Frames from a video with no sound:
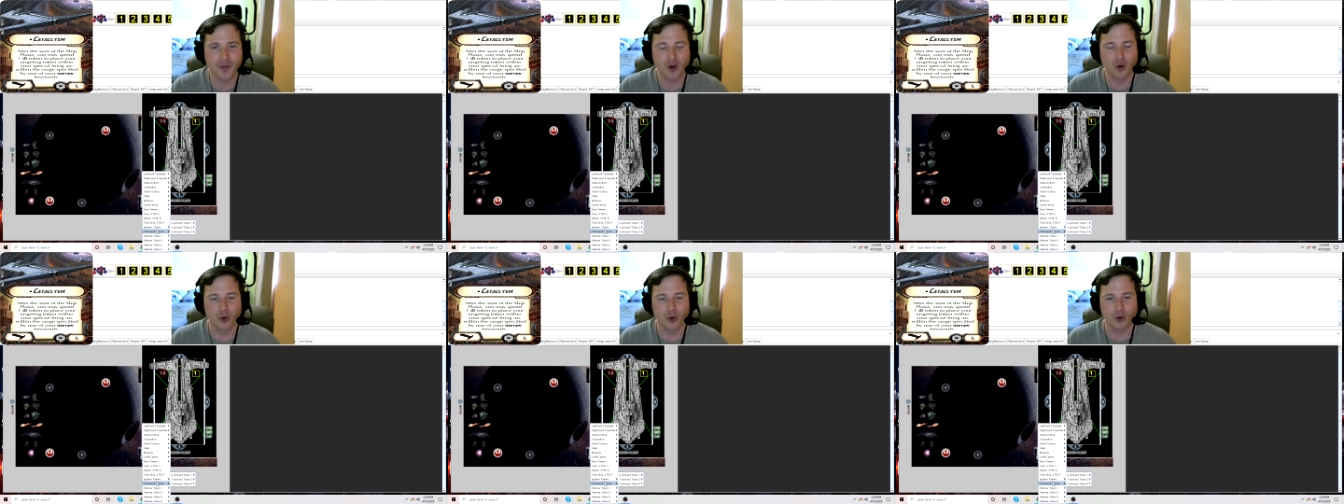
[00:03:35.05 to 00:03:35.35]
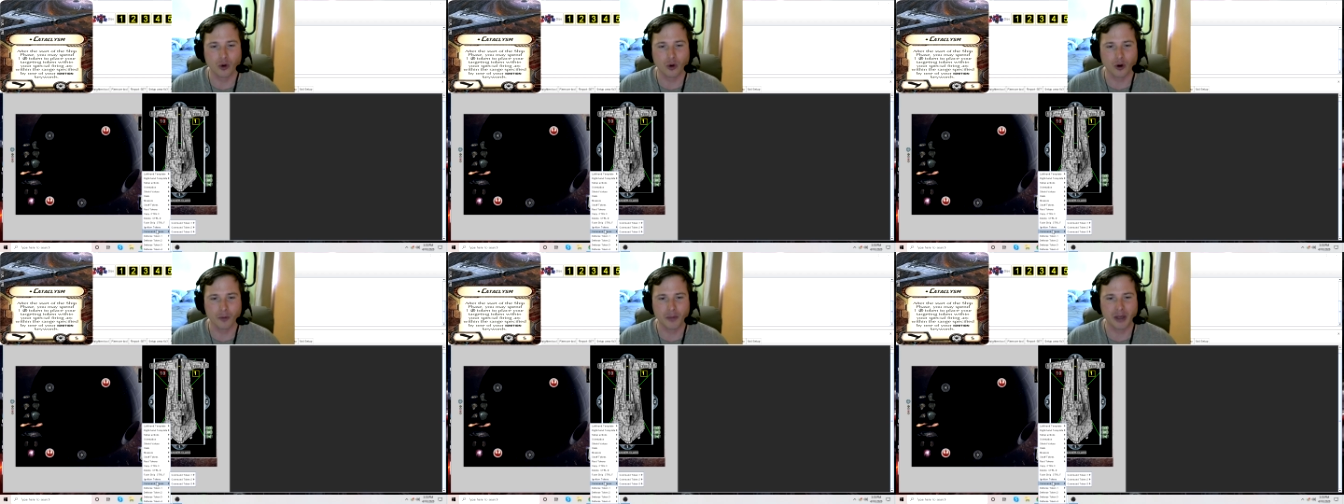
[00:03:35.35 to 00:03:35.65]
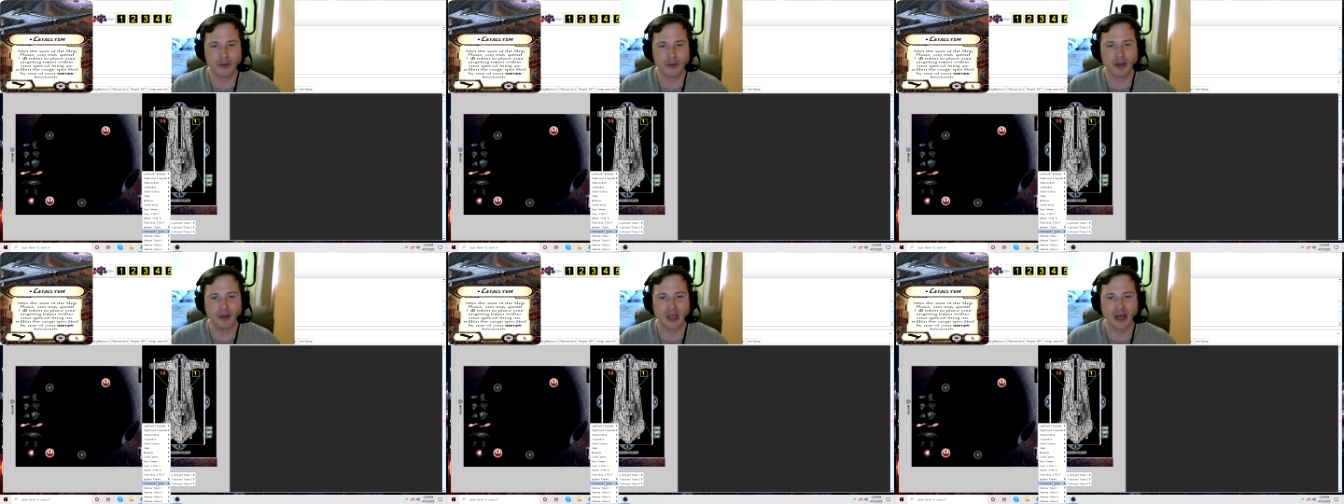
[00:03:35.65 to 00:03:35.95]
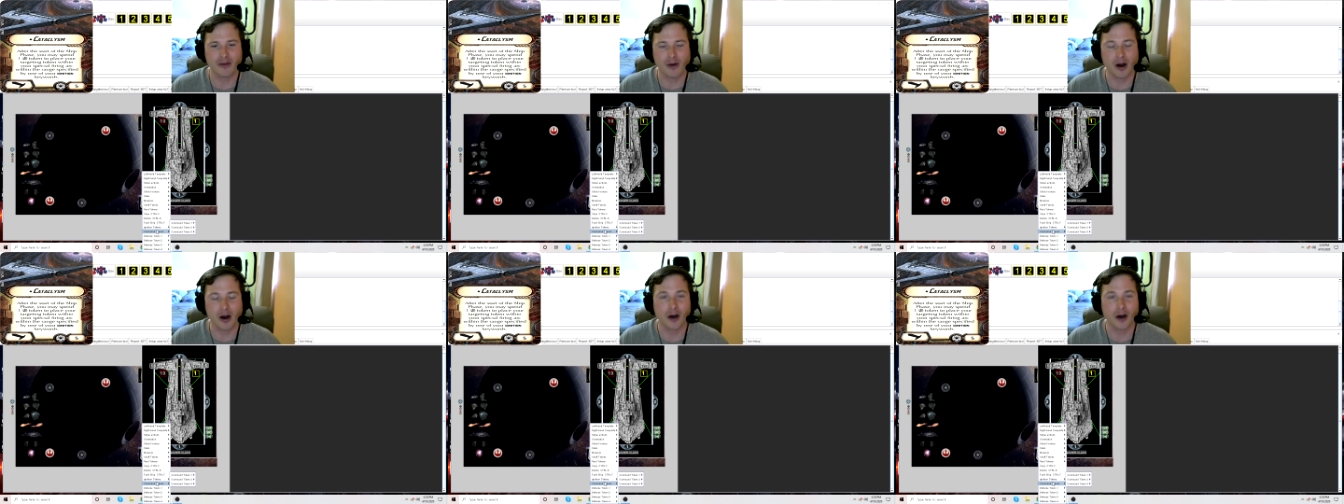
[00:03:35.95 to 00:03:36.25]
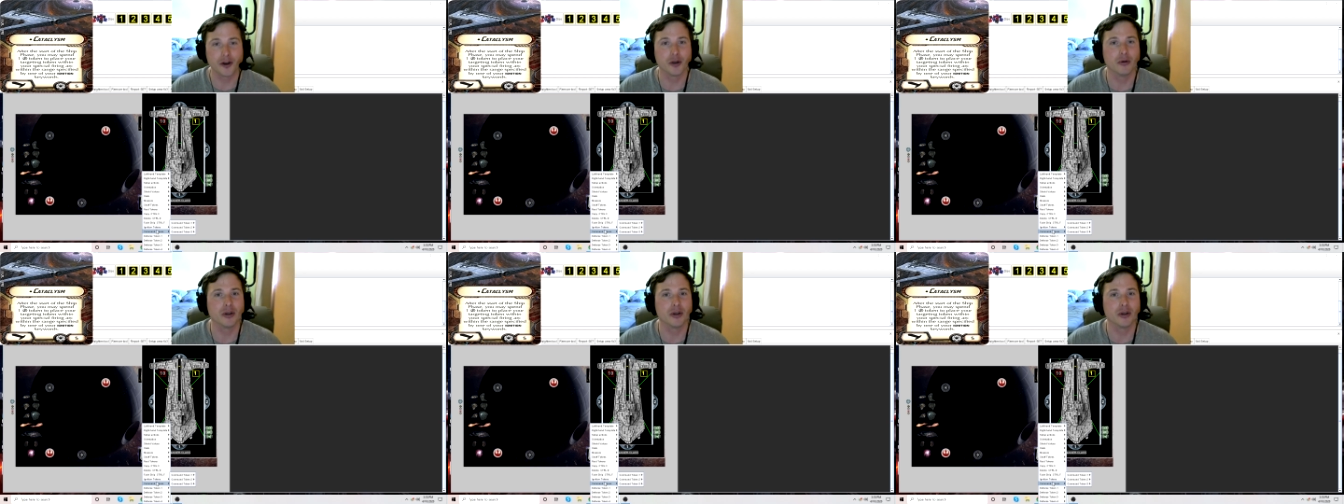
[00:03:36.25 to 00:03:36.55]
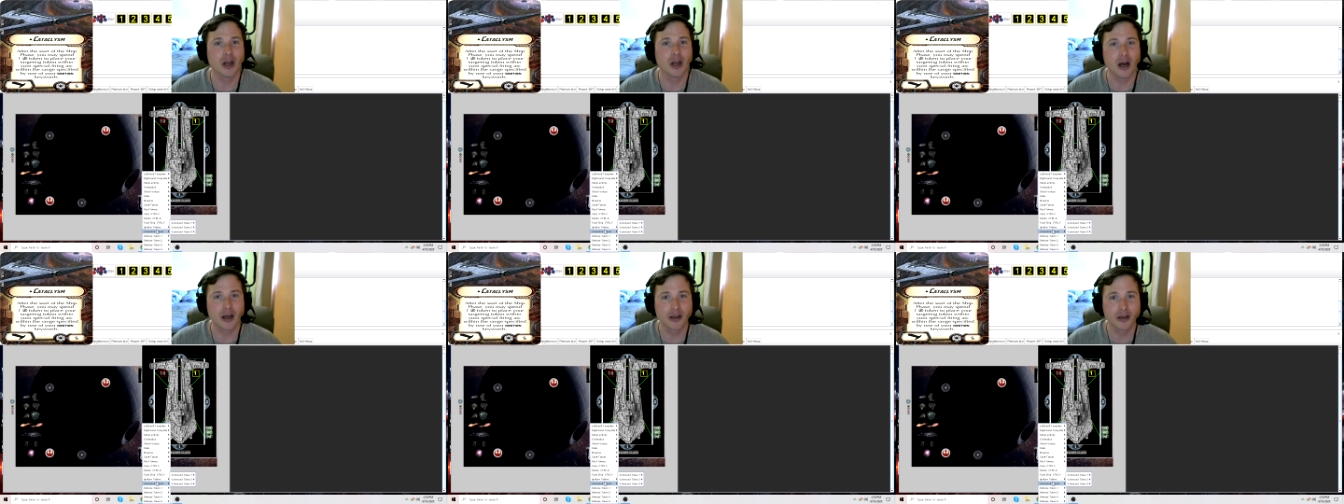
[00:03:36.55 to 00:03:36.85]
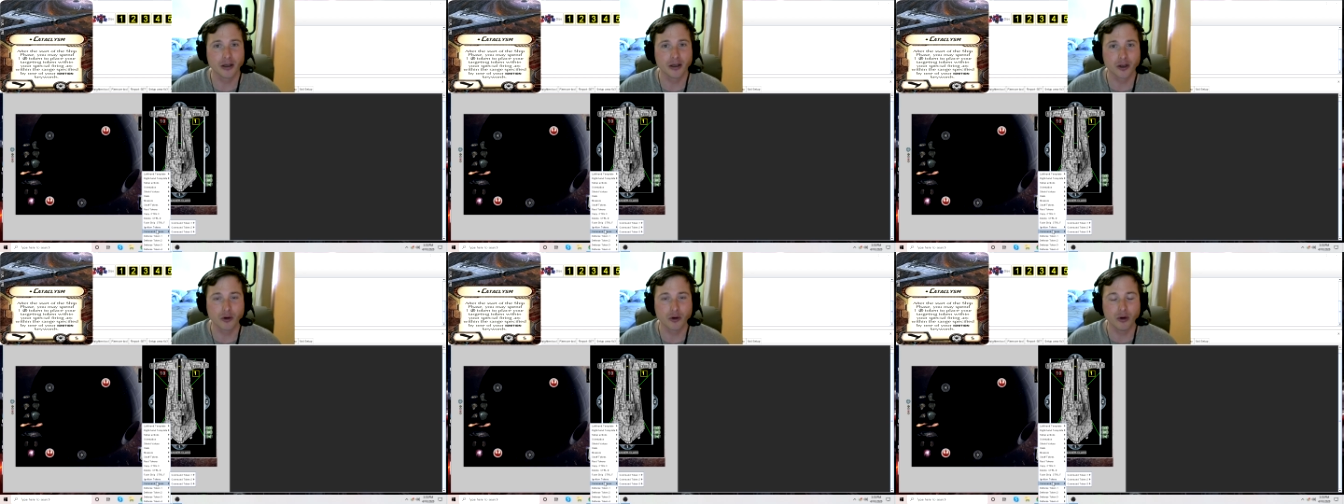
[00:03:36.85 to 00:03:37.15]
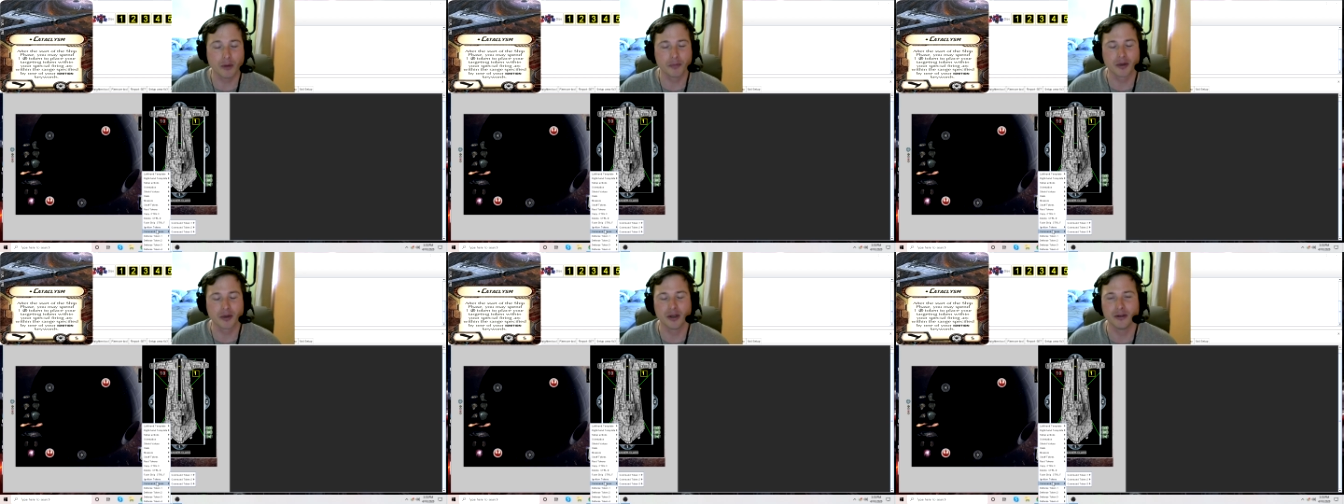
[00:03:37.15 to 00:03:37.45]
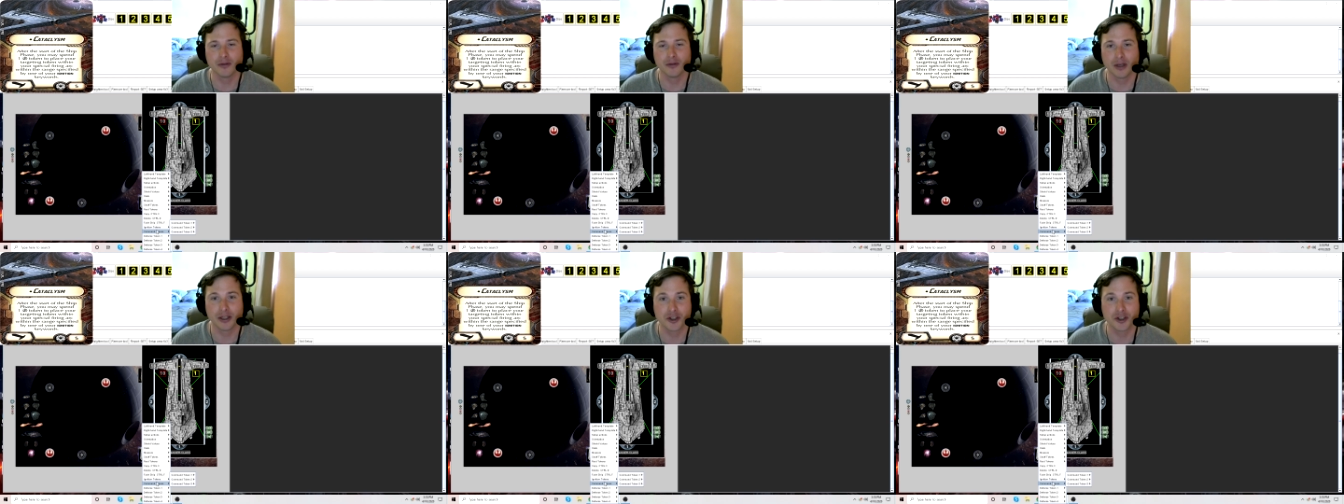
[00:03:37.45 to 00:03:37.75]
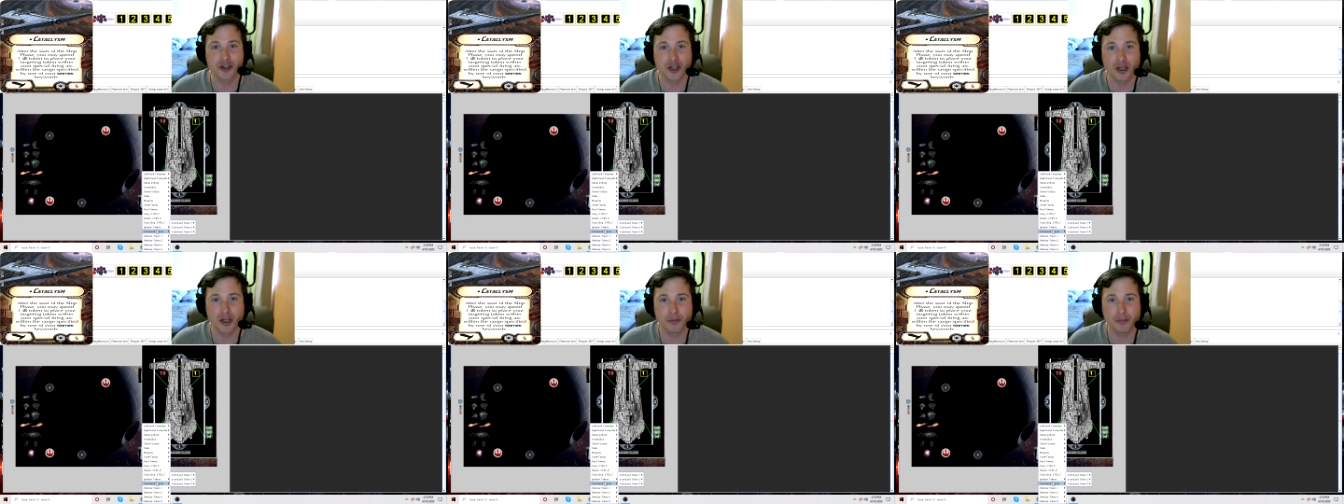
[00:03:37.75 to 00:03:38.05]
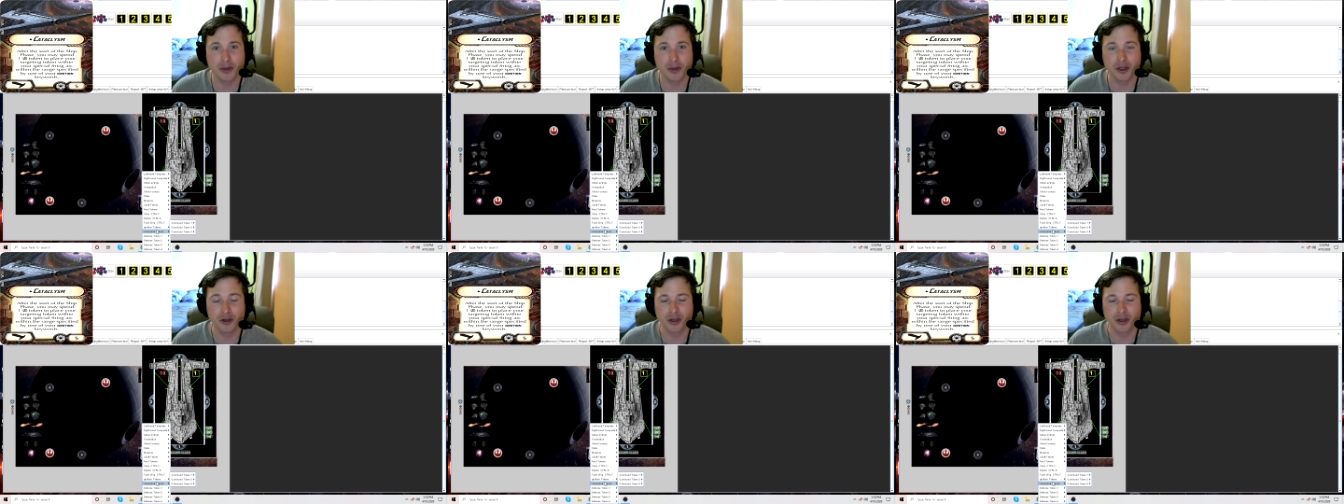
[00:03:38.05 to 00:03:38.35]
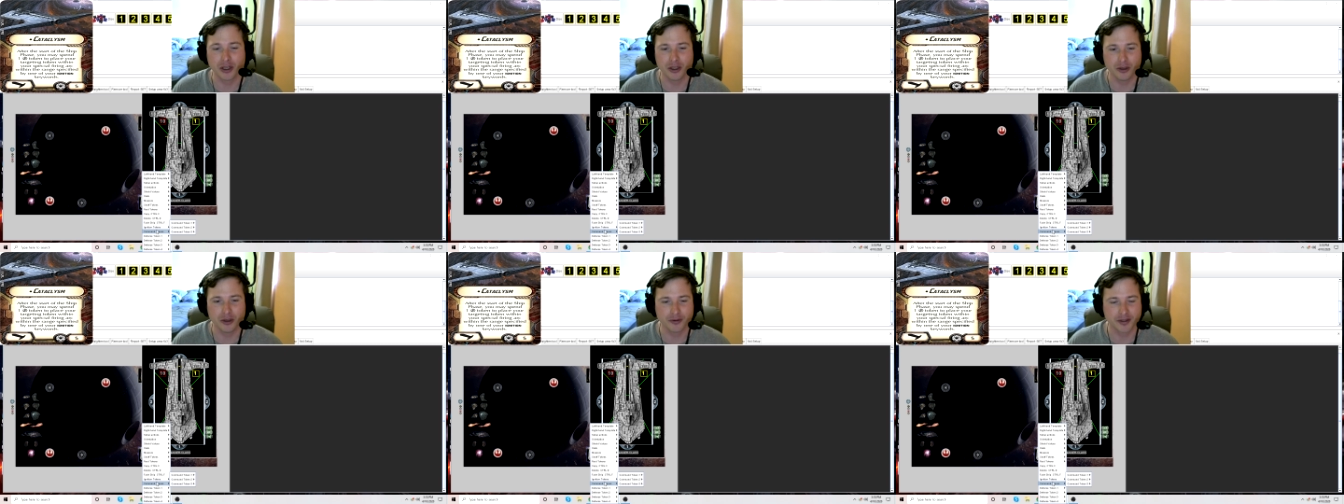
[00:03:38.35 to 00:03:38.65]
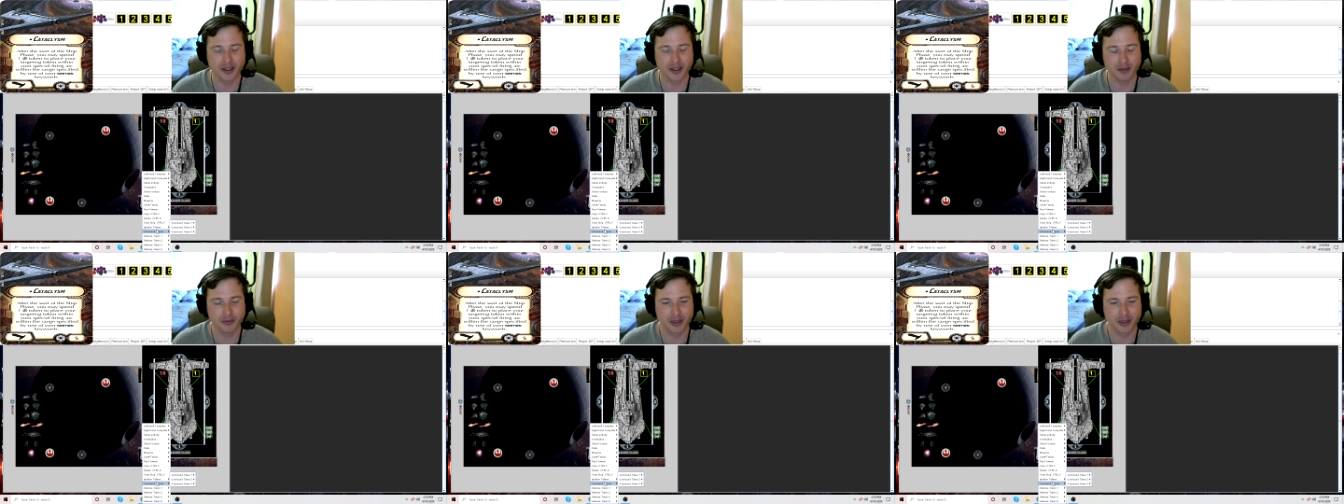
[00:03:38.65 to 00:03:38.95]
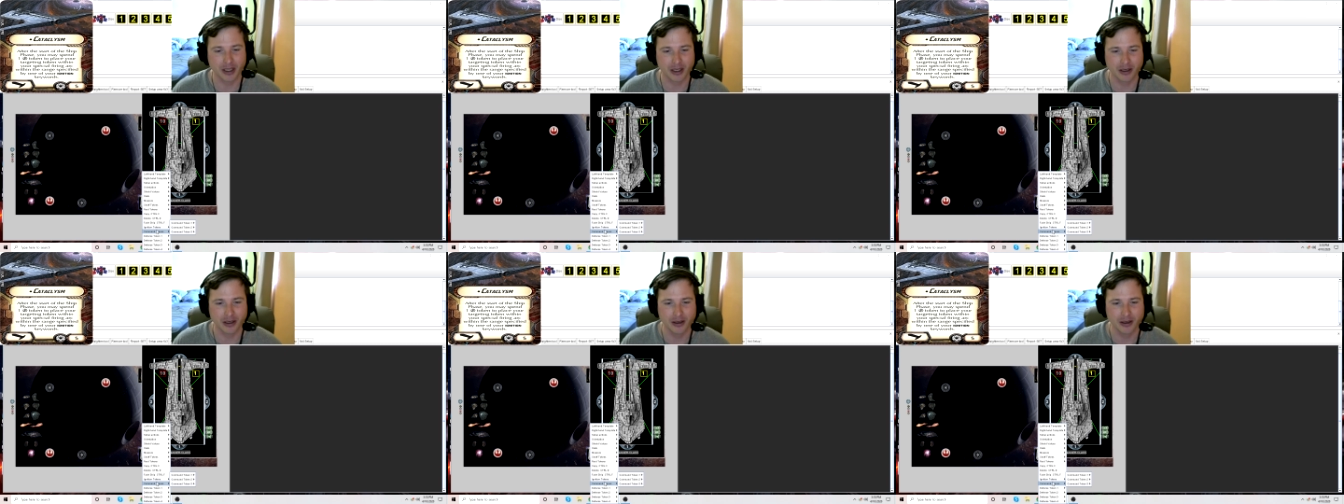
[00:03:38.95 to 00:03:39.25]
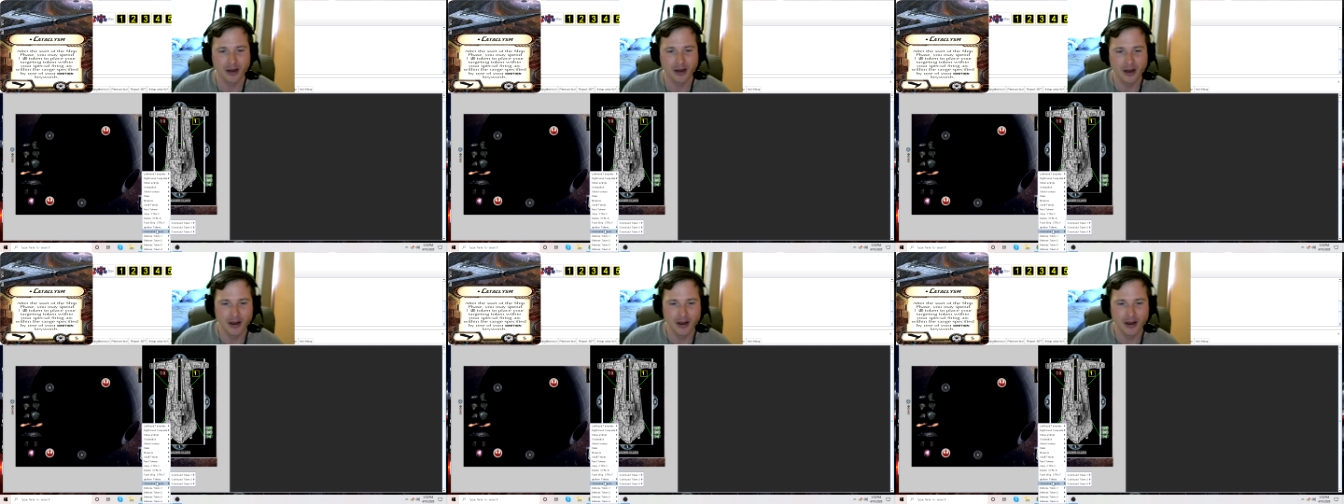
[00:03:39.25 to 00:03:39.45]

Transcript: or maybe you have Hondo Ohnaka equipped on a ship and you can use him to get